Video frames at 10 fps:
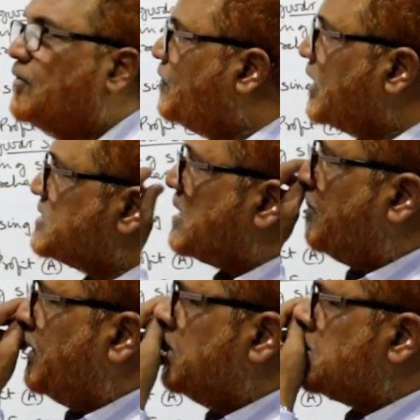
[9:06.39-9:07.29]
For
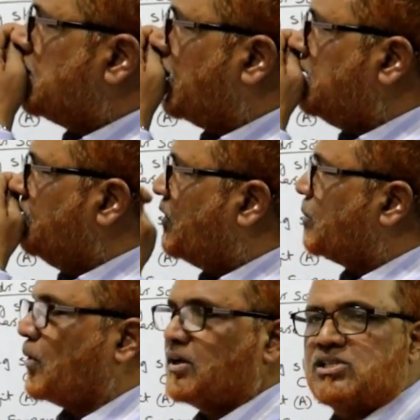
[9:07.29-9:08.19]
example this
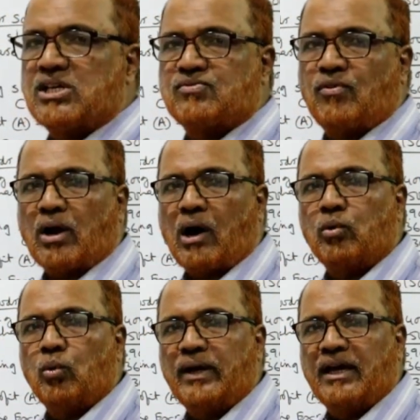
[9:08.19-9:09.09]
94.64
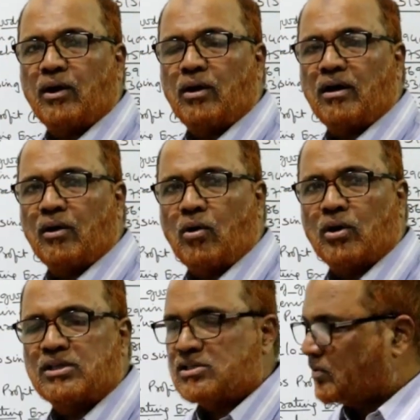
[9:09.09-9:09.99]
how do we get,
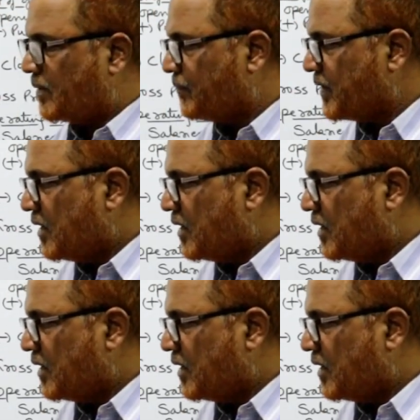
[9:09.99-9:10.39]
got this one?